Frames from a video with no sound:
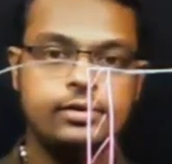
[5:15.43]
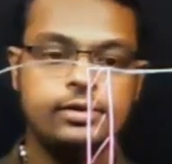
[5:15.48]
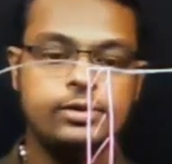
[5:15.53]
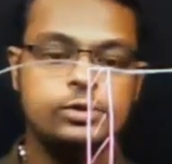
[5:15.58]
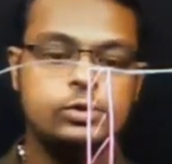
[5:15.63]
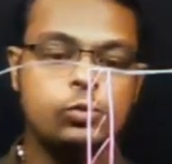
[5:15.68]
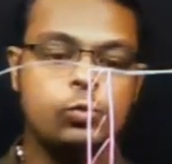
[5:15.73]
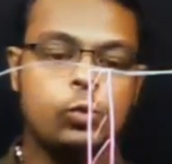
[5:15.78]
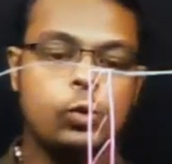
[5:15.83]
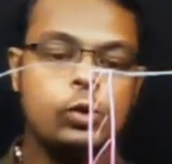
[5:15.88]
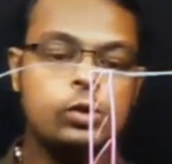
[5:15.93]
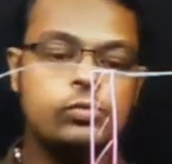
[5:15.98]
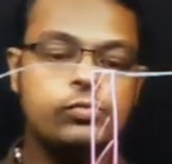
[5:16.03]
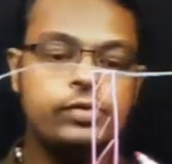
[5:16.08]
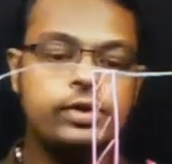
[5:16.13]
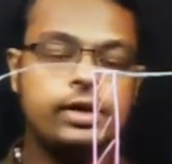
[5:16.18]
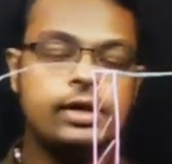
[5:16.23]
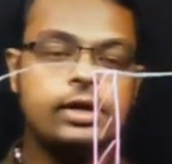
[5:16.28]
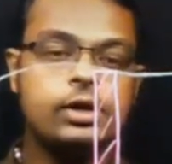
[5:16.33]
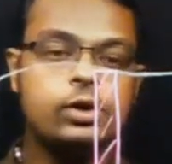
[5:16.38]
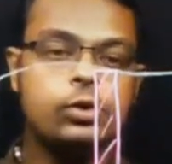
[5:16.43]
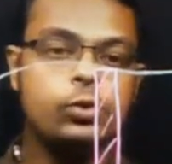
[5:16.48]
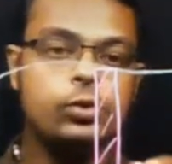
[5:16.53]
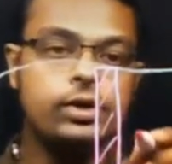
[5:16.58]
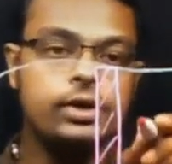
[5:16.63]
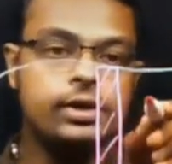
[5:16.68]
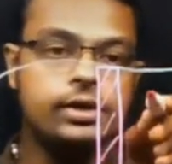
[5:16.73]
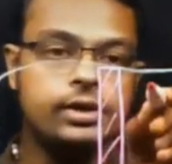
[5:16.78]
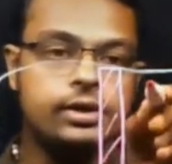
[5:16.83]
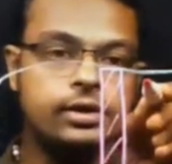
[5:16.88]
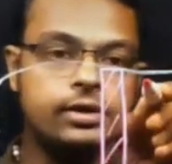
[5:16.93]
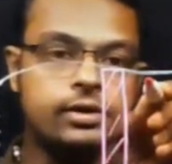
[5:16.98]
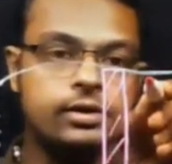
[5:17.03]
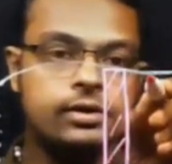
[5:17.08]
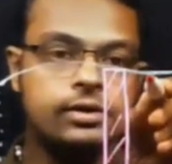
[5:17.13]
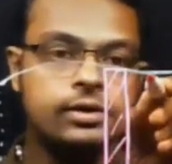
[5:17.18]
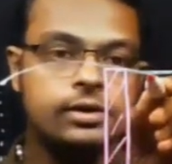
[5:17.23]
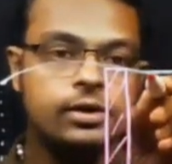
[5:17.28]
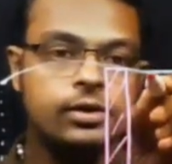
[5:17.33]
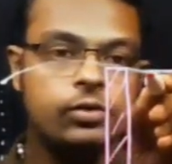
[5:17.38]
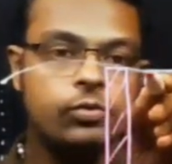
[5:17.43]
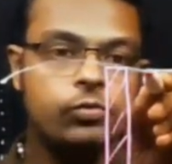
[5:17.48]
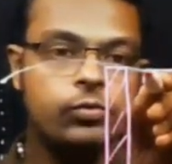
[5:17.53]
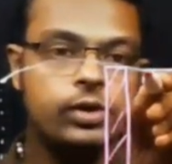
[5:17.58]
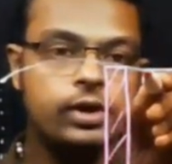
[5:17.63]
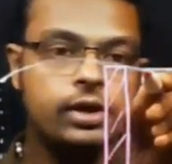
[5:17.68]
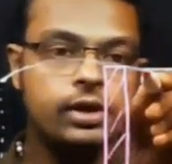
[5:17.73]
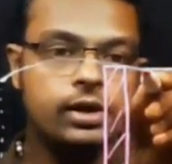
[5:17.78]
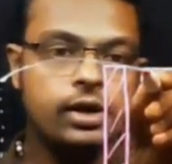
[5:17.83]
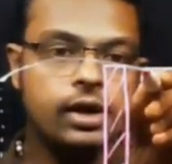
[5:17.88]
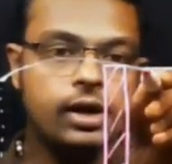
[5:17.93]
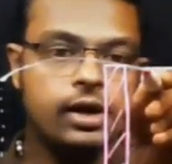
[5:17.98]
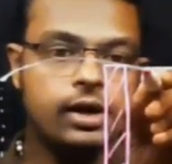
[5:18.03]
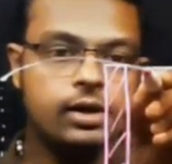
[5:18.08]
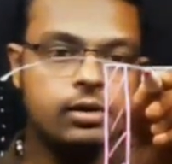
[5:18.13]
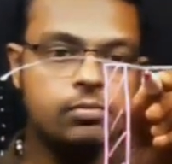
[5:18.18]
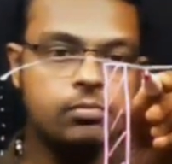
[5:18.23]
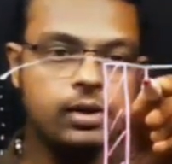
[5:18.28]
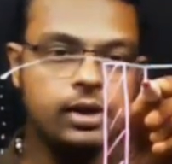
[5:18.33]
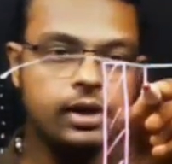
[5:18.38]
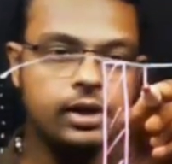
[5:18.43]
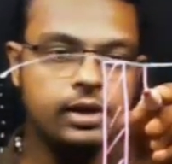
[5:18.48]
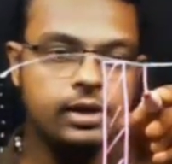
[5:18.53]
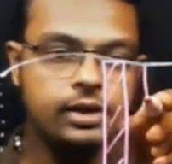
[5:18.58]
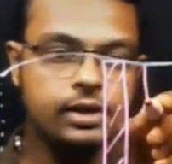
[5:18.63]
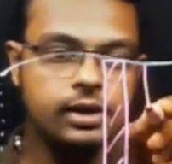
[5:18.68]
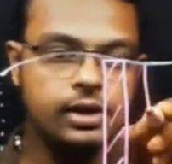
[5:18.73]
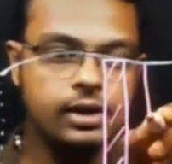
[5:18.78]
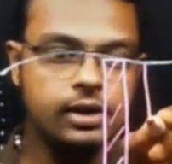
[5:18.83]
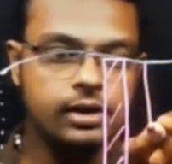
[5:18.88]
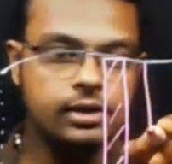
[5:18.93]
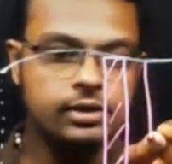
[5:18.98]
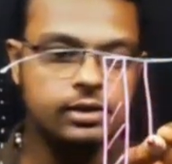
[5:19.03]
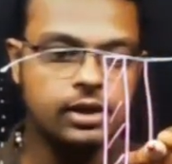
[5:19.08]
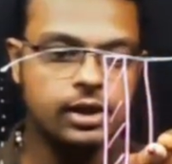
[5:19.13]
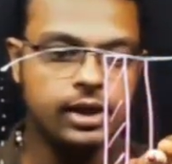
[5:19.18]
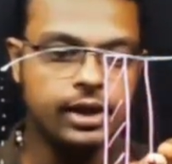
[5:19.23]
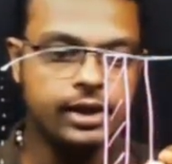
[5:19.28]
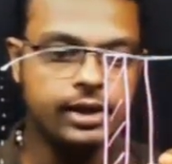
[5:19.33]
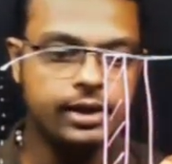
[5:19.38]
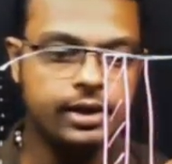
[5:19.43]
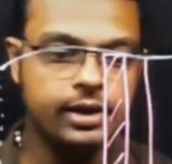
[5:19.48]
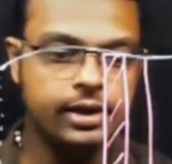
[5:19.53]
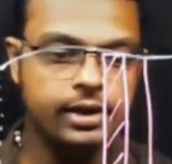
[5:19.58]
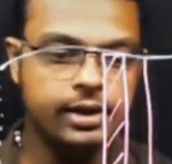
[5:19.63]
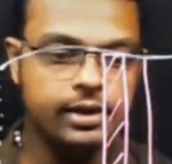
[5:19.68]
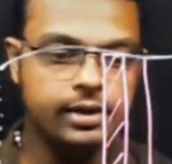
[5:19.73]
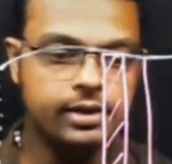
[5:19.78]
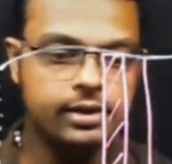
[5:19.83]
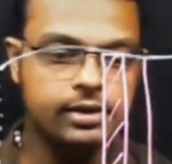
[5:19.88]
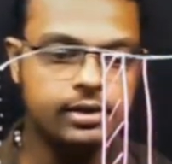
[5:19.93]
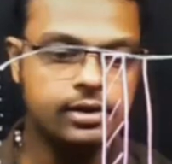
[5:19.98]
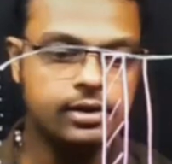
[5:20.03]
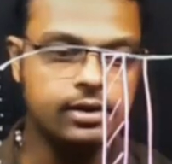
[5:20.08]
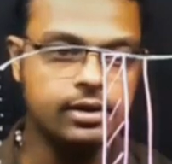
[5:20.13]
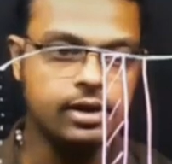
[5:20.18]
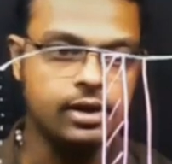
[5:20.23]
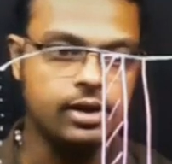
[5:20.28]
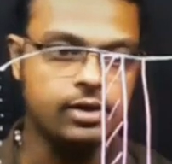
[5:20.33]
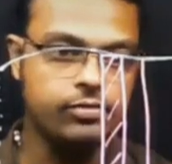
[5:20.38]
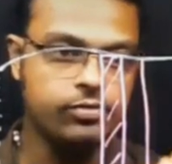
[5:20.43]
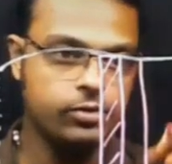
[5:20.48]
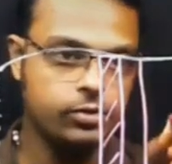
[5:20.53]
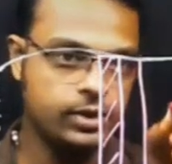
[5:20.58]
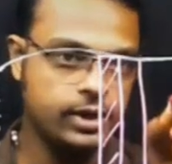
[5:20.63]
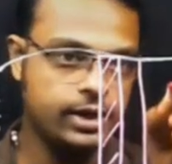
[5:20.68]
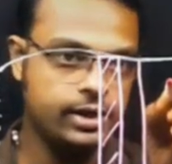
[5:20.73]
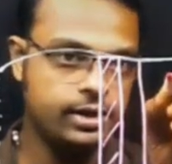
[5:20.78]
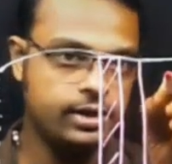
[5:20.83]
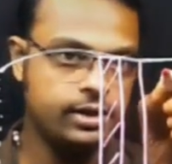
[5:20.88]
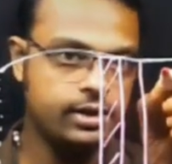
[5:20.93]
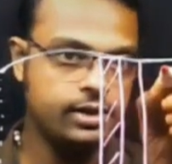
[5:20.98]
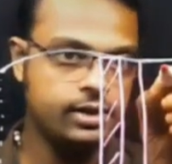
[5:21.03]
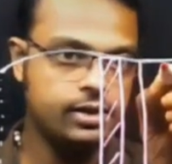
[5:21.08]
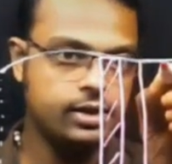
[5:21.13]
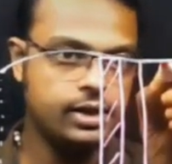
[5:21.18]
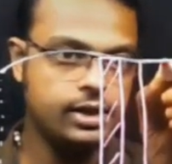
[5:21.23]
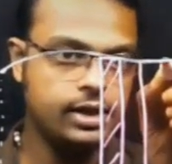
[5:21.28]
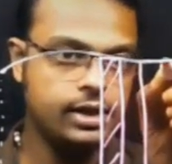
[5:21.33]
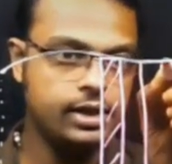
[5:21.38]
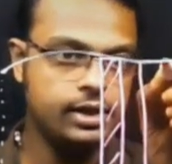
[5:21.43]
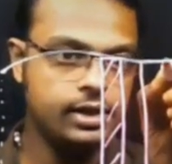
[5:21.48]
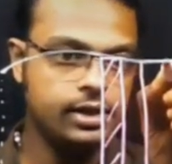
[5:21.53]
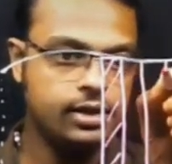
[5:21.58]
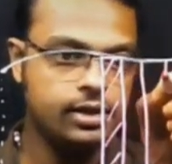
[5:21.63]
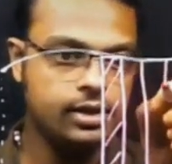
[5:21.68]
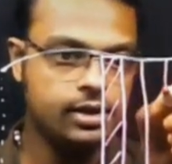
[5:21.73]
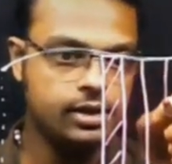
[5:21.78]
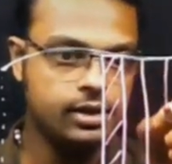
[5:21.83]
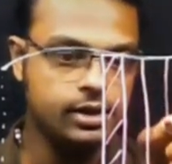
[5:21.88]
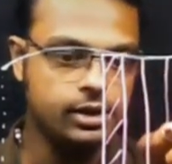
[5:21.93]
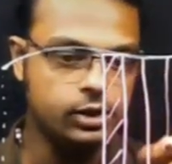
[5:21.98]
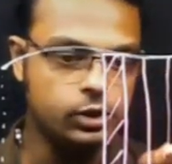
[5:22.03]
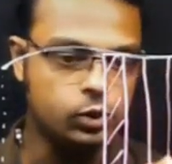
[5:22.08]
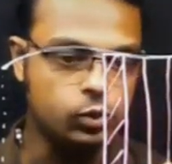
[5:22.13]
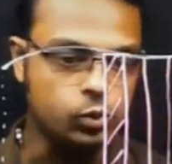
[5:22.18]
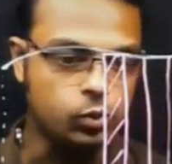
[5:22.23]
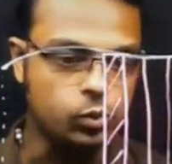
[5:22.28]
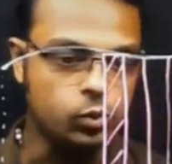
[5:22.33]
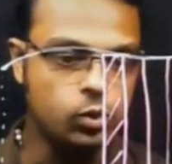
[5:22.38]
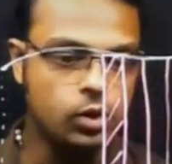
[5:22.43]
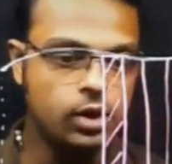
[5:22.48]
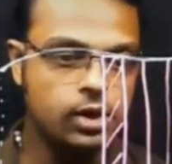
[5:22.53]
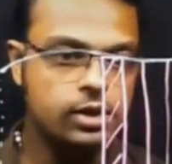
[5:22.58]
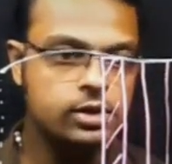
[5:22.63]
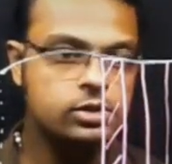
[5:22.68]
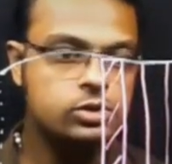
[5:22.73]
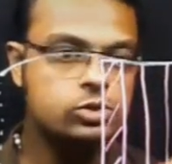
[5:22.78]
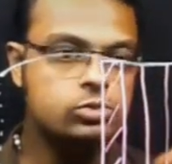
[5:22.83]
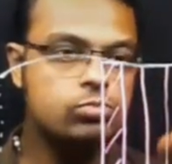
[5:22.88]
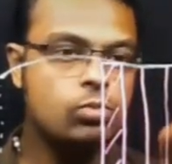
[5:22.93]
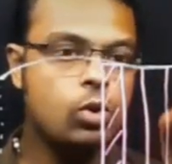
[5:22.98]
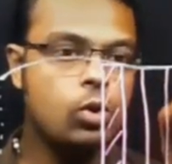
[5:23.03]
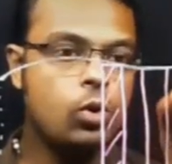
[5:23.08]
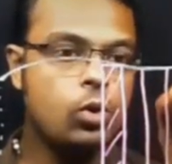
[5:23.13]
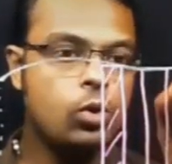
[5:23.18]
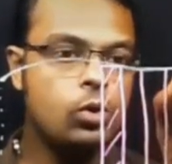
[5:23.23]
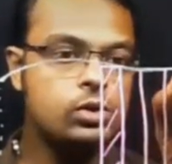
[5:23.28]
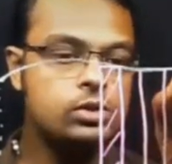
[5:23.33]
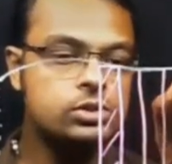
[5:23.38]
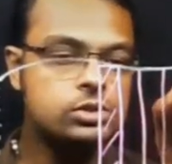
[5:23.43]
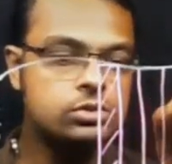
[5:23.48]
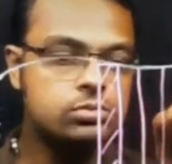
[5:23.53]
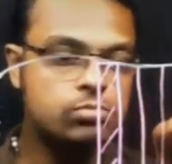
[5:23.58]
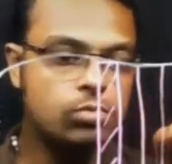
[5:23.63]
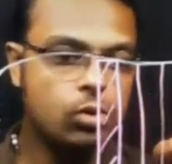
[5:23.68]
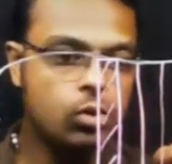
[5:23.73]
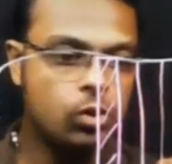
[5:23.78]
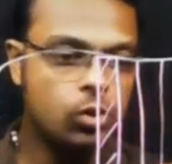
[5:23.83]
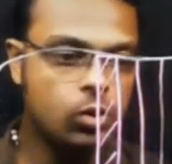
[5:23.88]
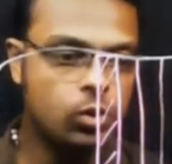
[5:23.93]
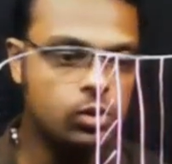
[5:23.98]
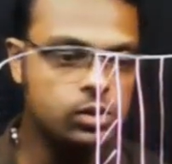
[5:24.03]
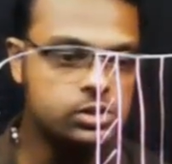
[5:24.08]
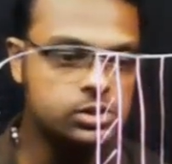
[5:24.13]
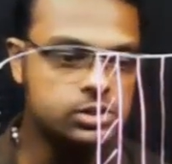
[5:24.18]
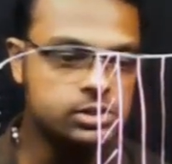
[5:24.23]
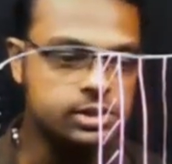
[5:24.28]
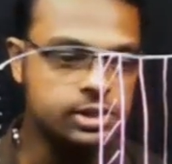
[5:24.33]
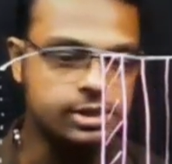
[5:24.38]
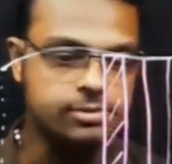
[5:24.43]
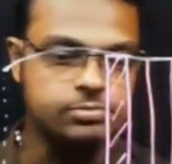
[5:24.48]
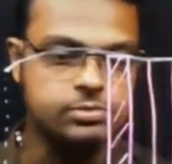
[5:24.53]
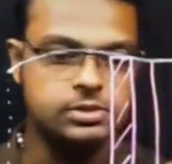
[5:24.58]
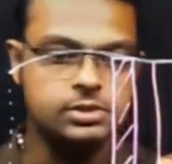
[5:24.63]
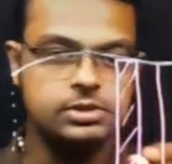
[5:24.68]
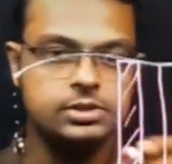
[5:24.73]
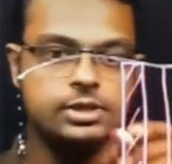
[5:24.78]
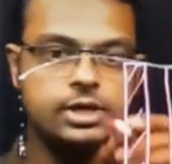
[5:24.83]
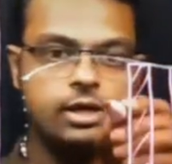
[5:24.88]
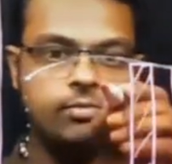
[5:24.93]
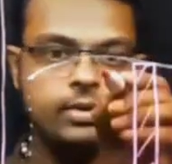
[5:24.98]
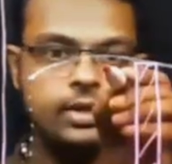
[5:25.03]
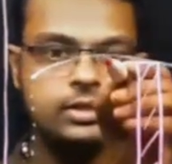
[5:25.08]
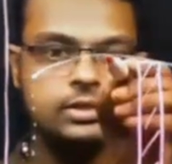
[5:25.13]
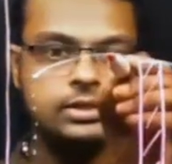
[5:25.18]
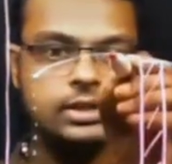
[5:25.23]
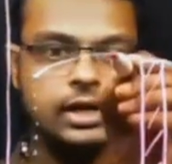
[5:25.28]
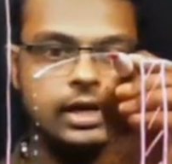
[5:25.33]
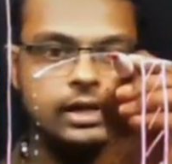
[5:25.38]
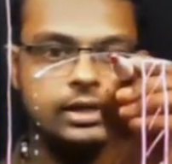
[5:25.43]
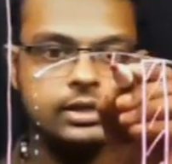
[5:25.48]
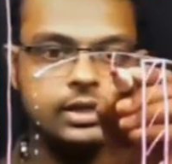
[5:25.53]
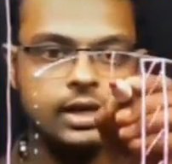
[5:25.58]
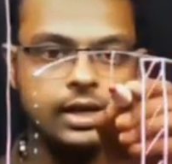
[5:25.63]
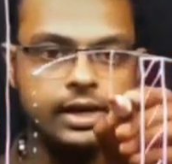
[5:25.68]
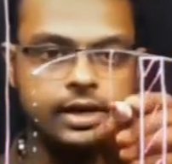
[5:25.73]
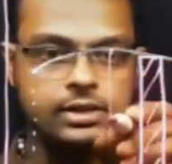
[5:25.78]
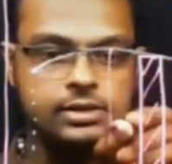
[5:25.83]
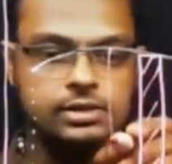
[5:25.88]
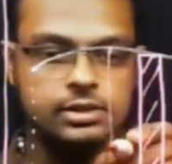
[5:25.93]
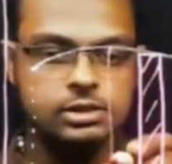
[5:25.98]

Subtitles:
So what we are doing here, we are making the entire graph or the entire area into small strips, same as delta x.